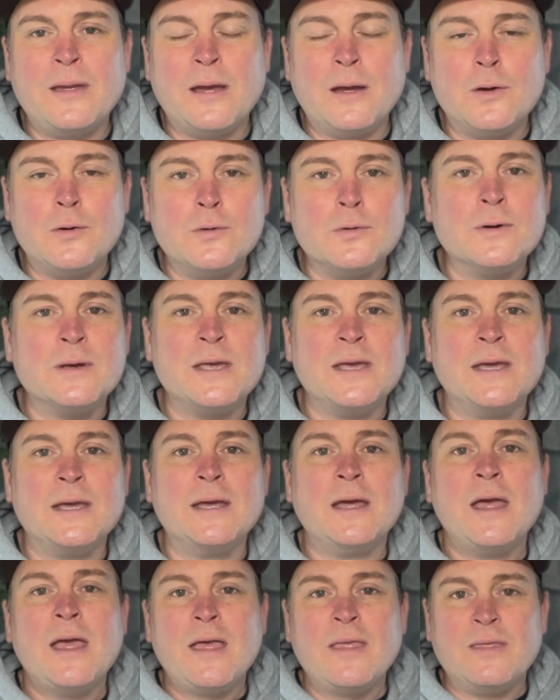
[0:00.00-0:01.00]
and
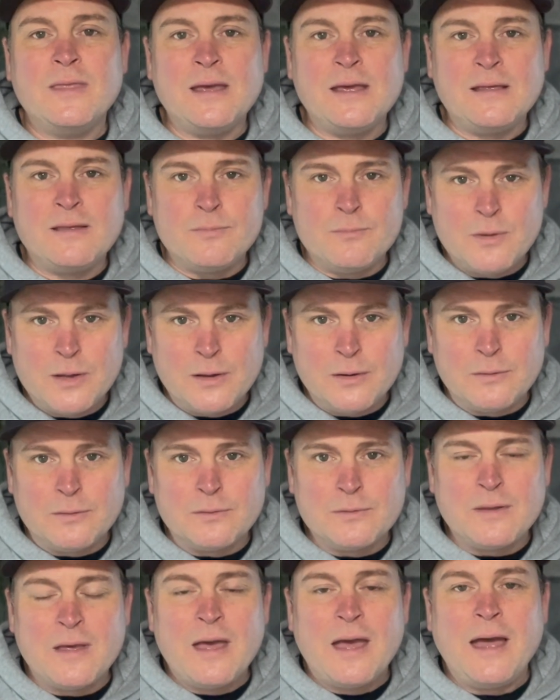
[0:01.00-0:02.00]
cooking these
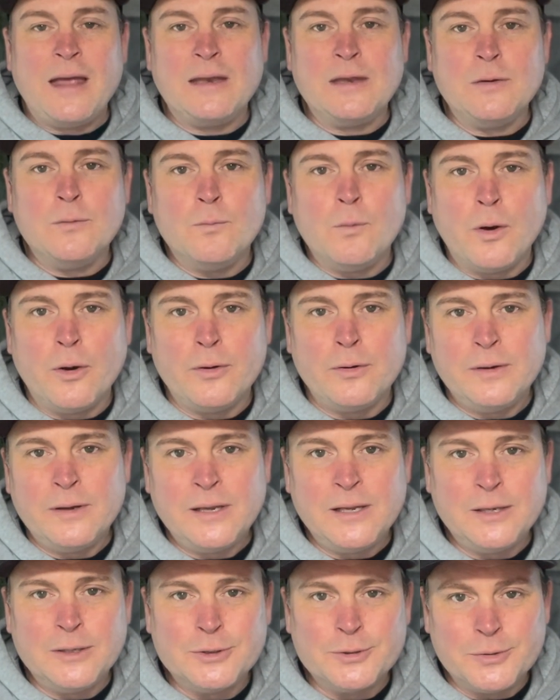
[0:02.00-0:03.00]
meals, and you won't
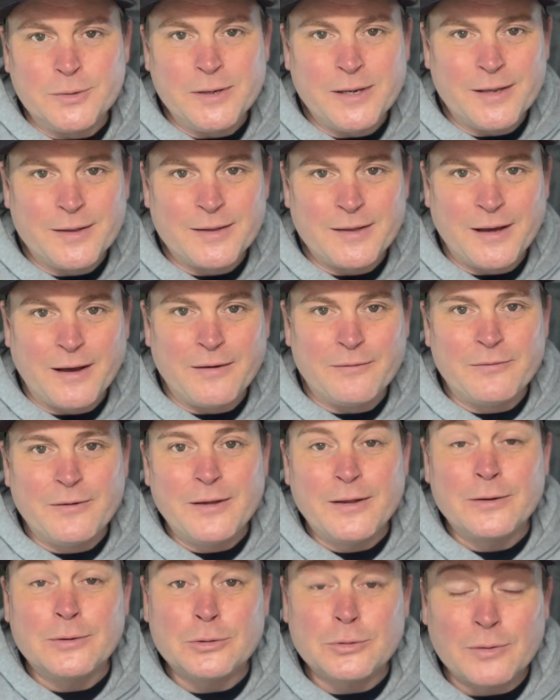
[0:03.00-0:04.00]
enjoy yourself.
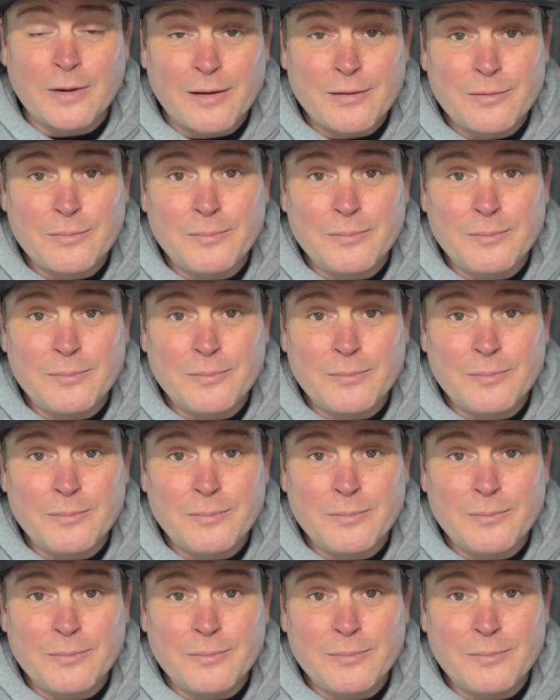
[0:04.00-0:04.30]
Trust